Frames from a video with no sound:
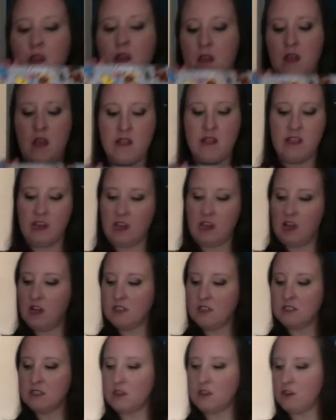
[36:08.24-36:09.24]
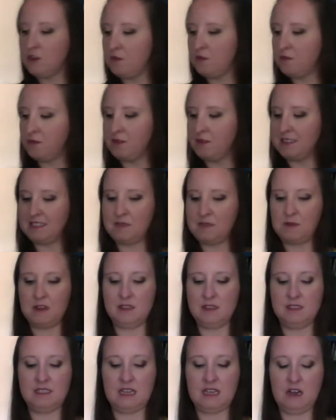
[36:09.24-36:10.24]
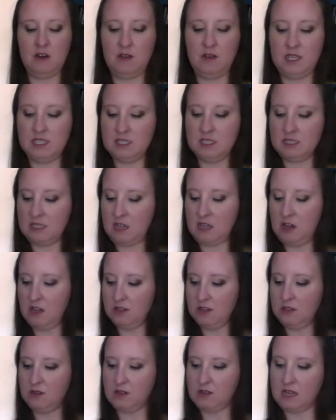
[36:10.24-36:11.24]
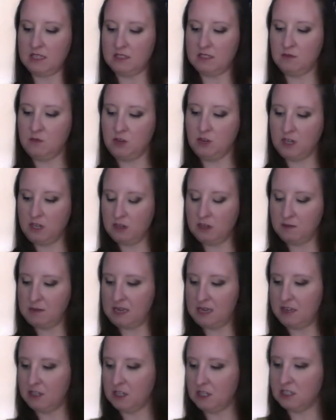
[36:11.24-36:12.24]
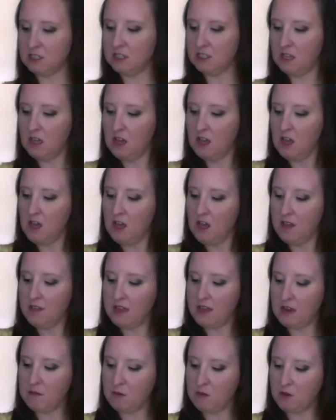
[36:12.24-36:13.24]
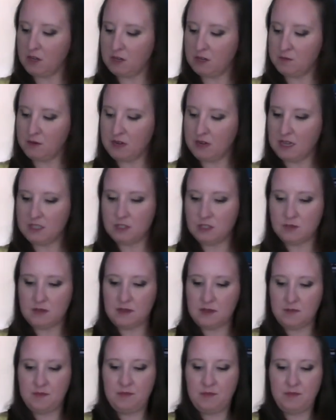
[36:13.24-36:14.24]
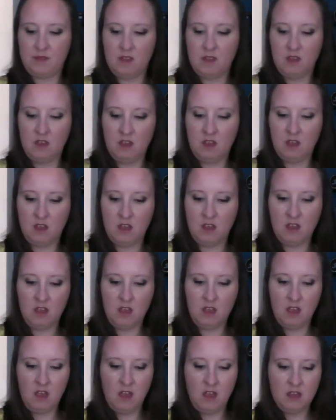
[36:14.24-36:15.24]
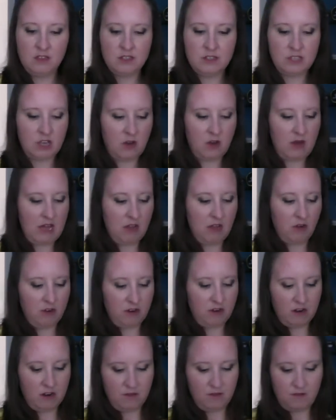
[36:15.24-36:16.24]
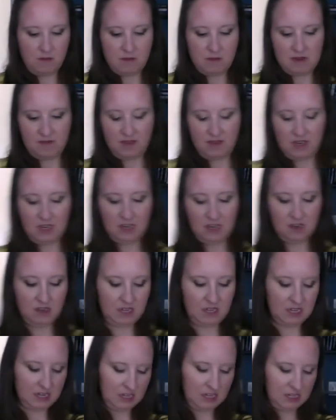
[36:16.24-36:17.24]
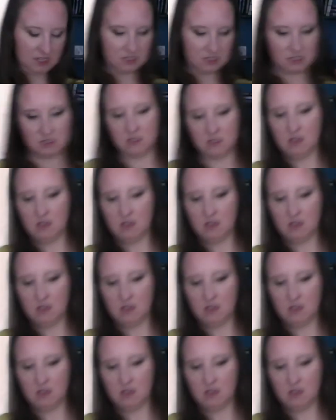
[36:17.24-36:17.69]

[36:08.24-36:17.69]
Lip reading: And then the reason I brought this out is because I also got some more needle minders that I'm going to put onto it. So I ordered from Nifty Needle Nannies.